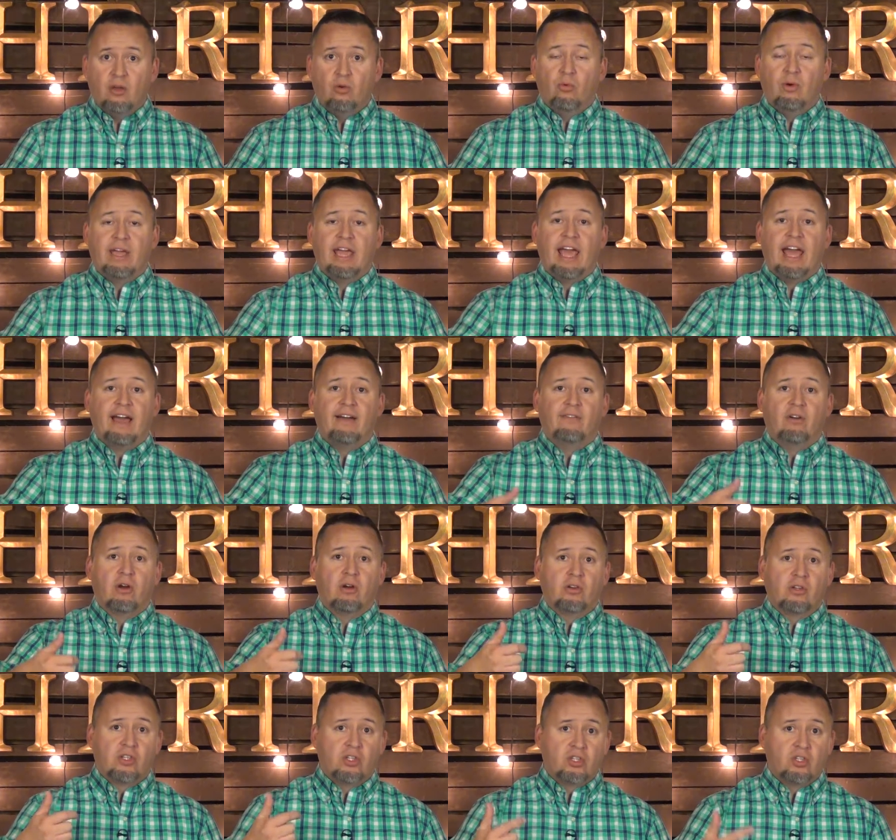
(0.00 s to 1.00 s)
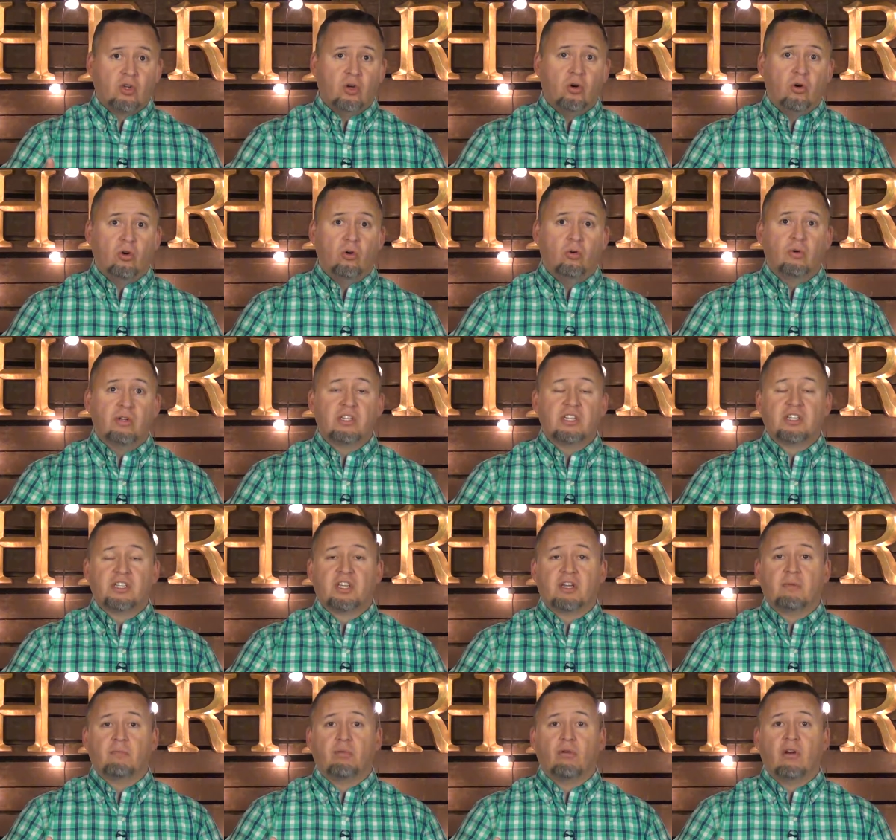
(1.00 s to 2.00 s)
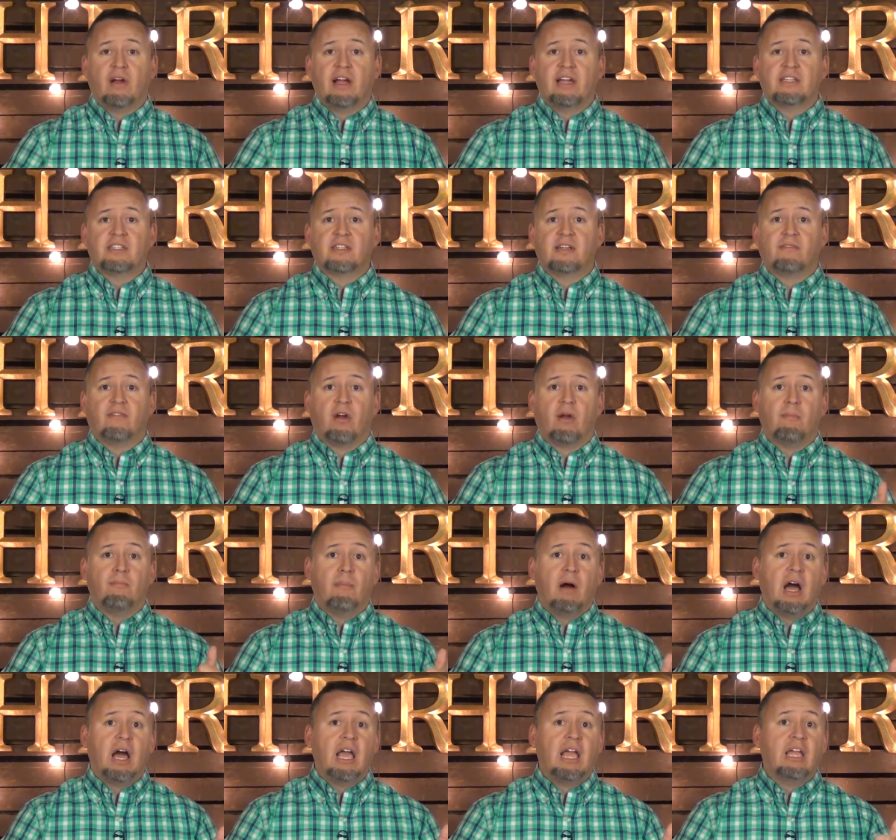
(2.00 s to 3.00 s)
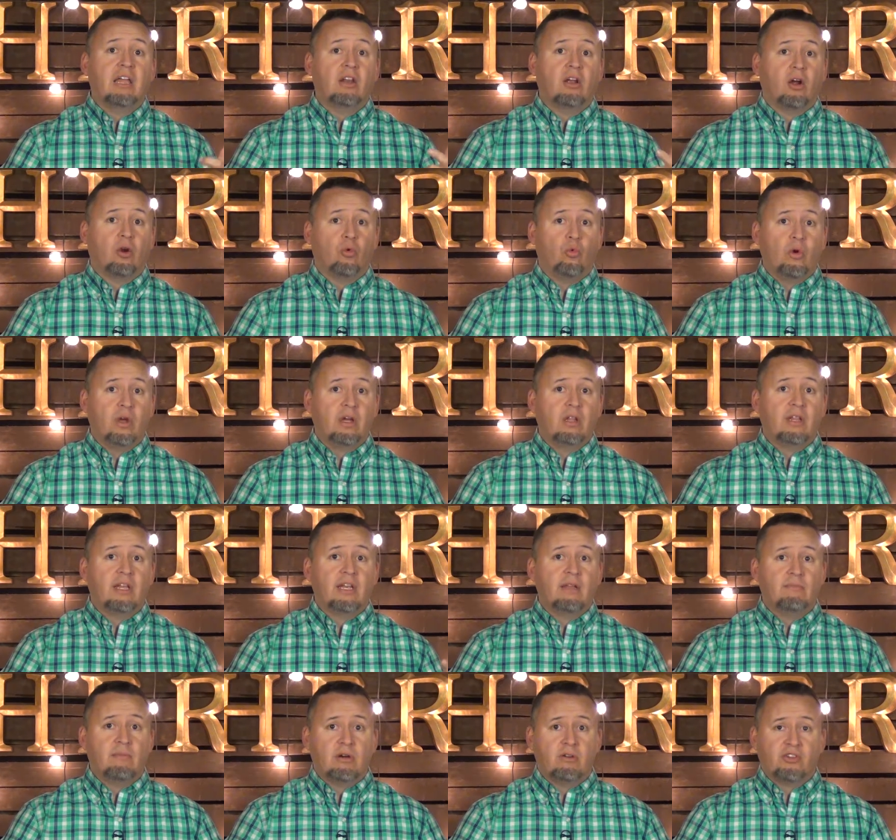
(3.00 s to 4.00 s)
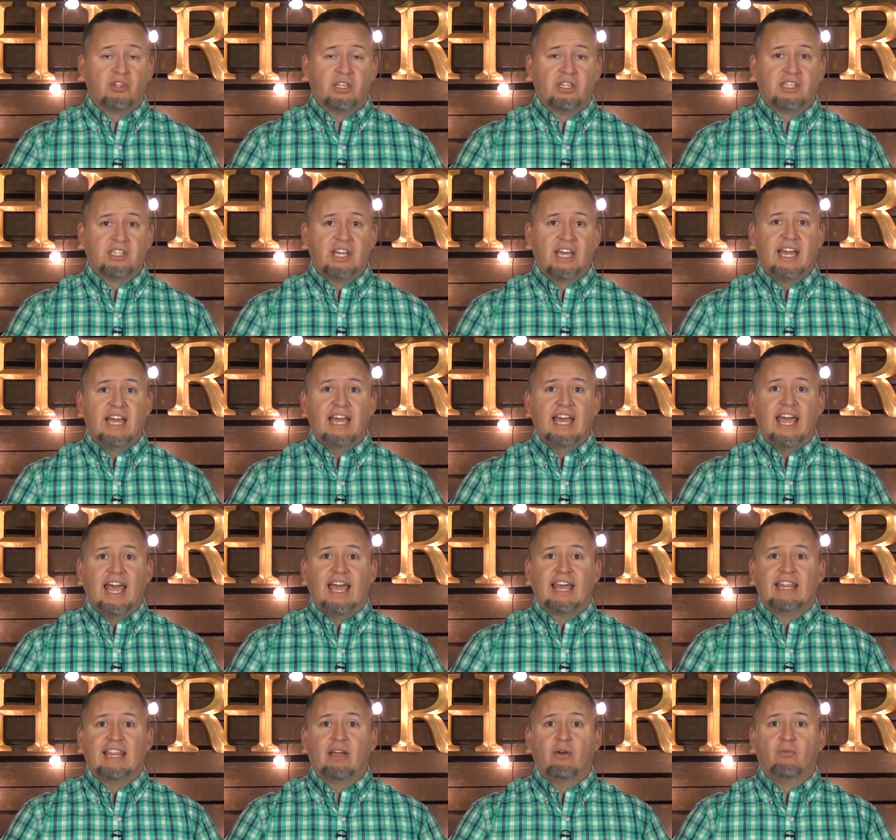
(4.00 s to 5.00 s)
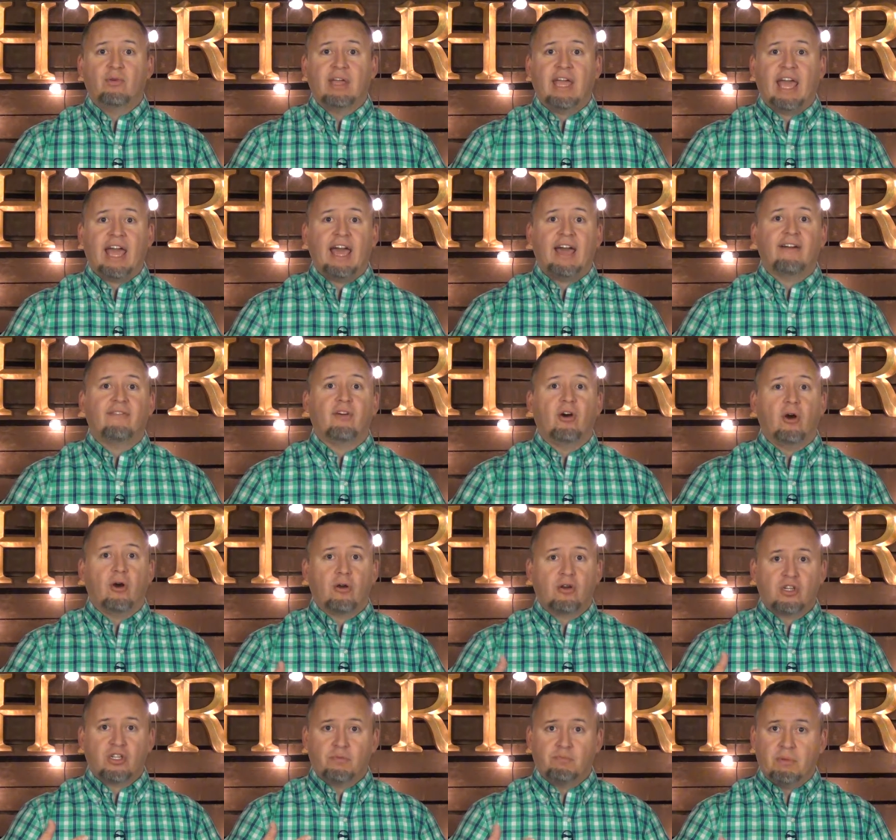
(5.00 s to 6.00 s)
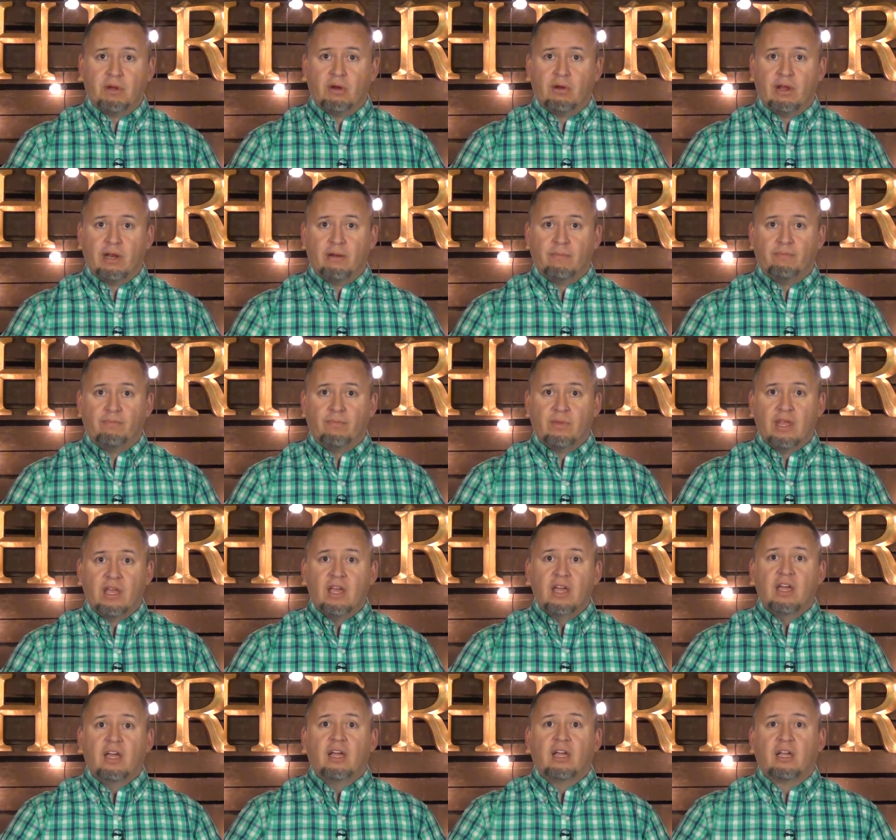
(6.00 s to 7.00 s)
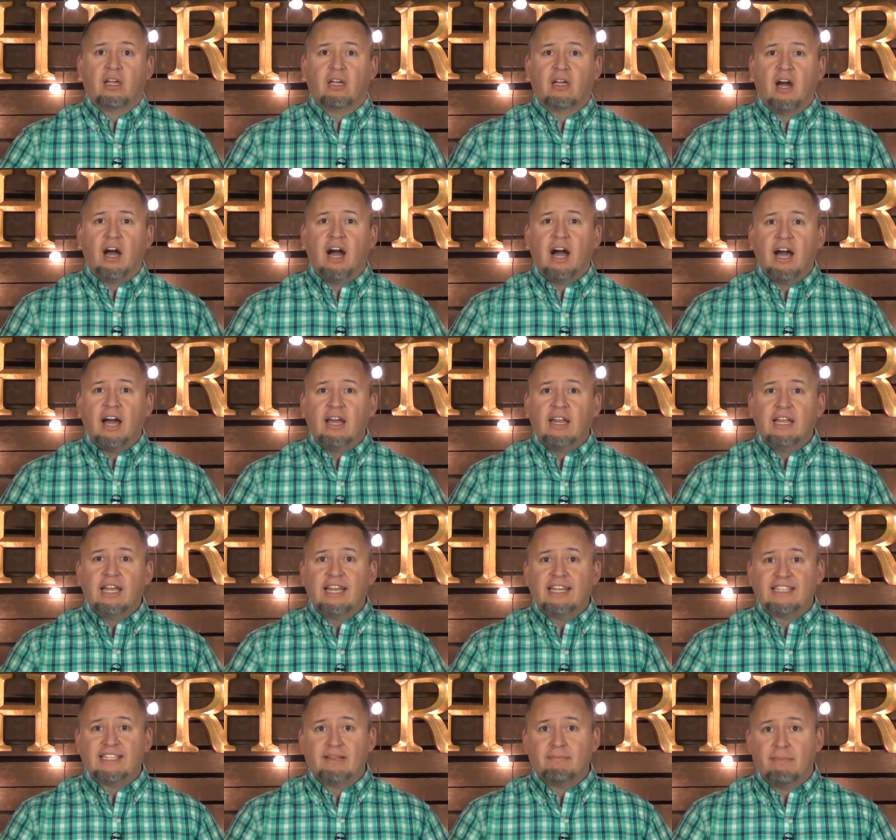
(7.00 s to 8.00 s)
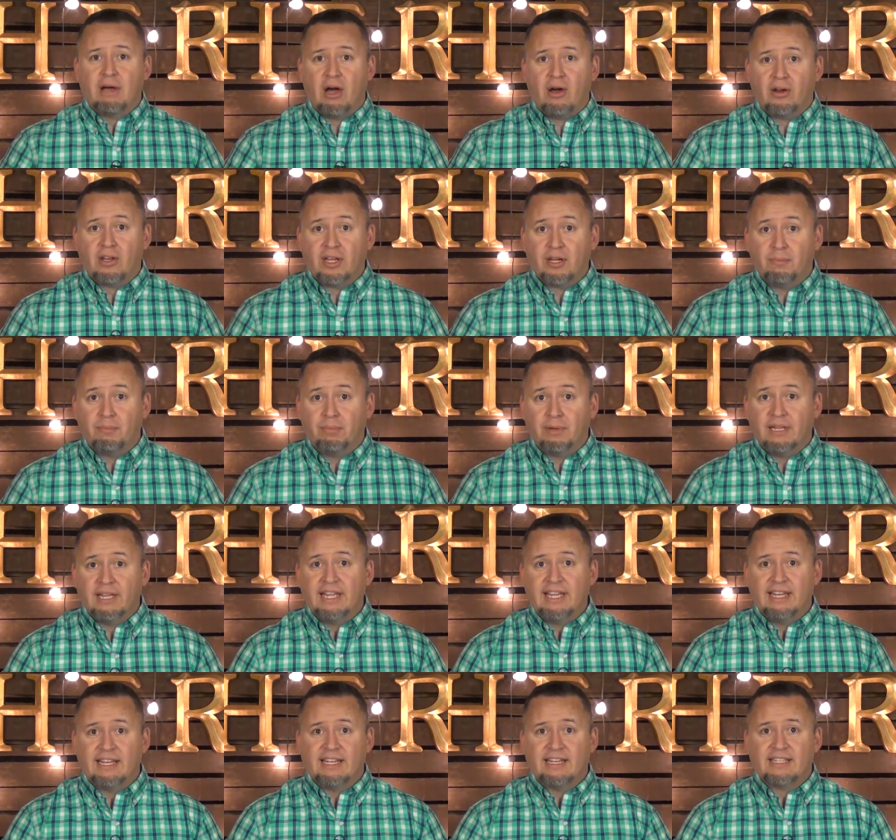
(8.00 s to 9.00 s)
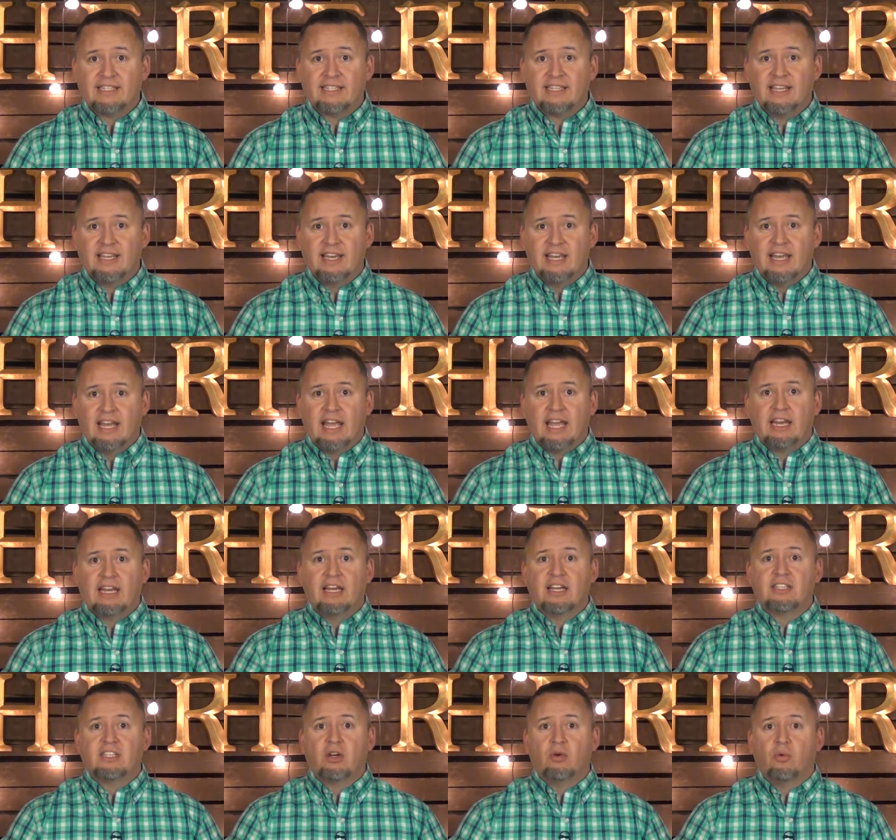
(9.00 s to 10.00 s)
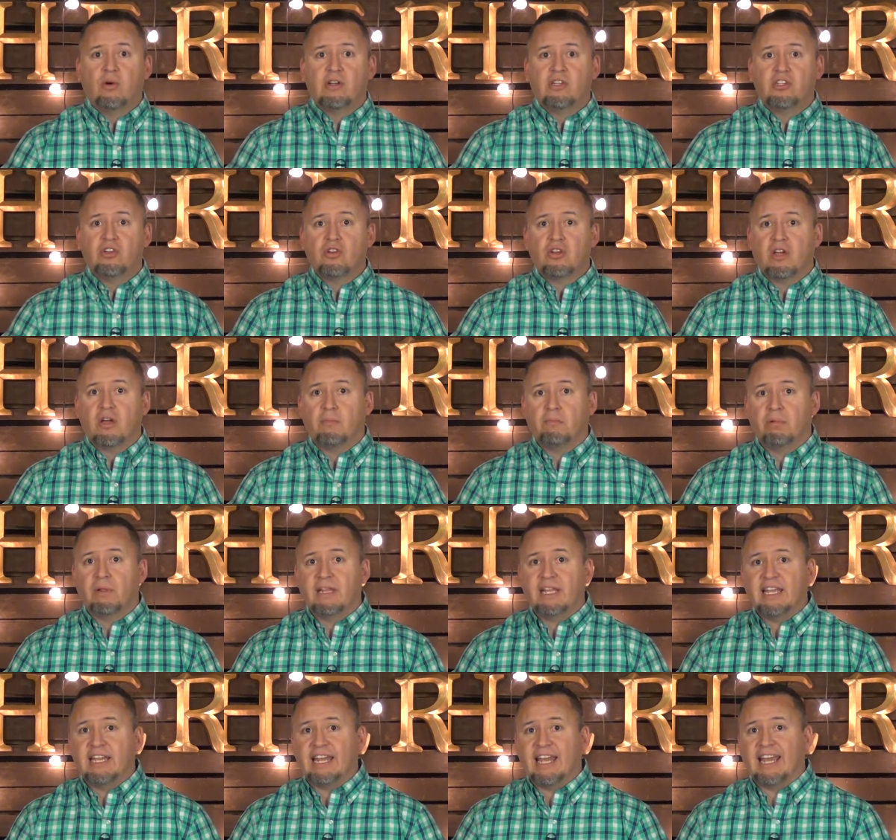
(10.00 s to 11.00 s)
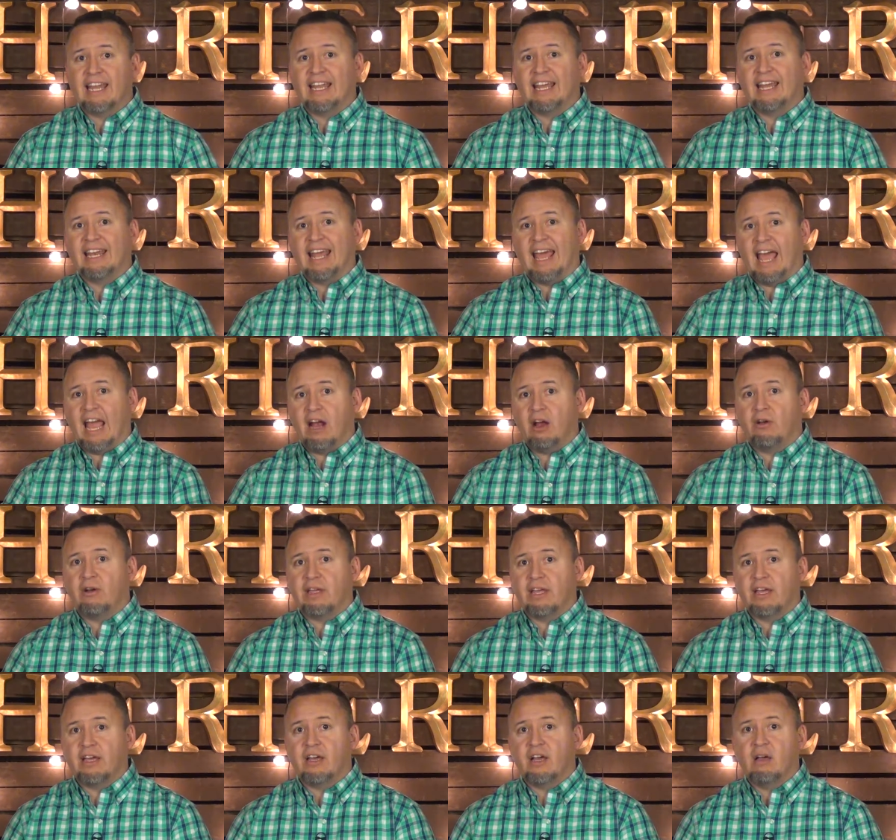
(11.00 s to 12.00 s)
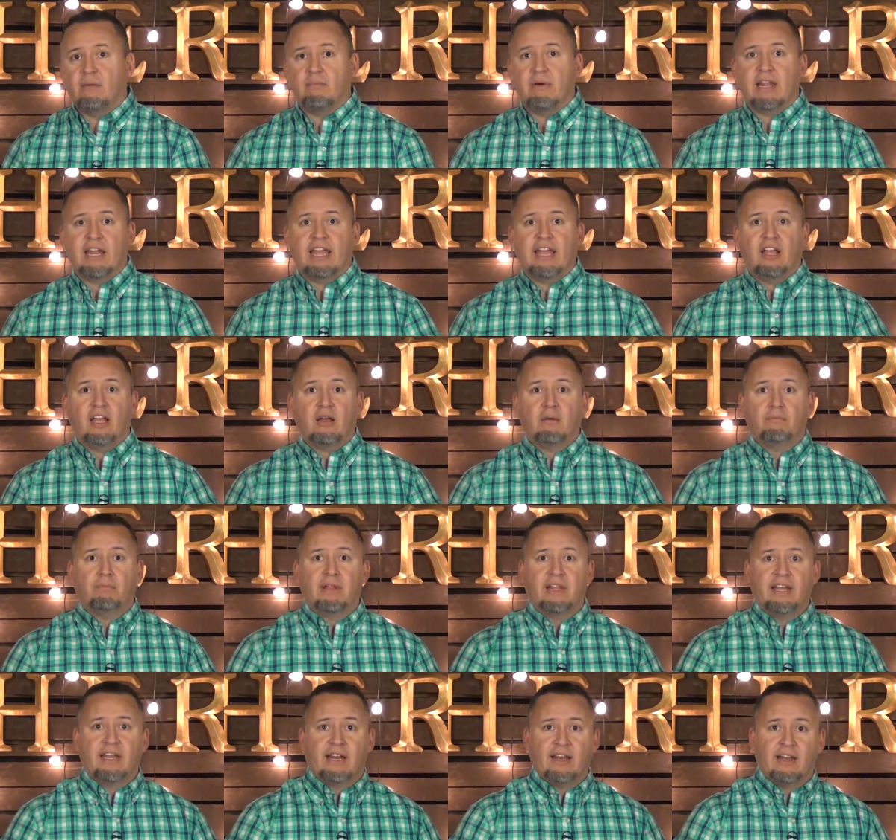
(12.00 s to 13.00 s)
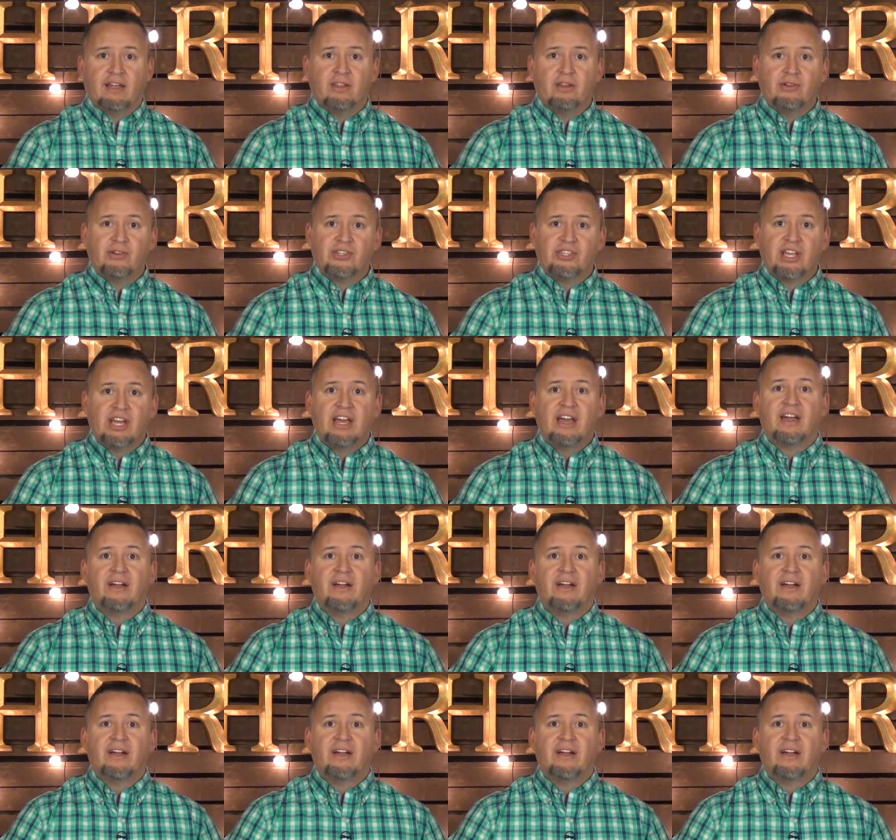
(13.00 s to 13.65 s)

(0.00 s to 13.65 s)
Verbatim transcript: we have our soul, which is comprised of our mind, our will, and emotions, and then we have our spirit. God is about completeness. He doesn't want you complete in an area, but incomplete in others.